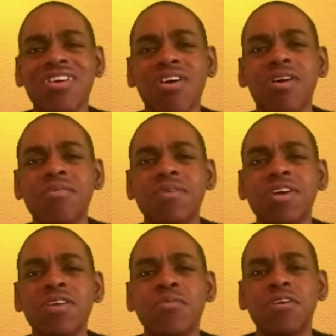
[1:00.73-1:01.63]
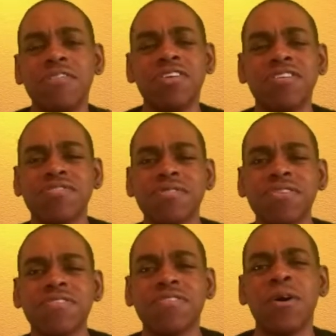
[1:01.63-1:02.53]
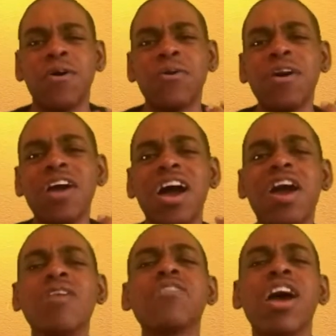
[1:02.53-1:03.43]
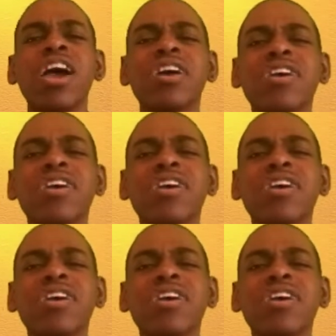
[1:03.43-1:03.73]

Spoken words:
caught me with interest, so I was like,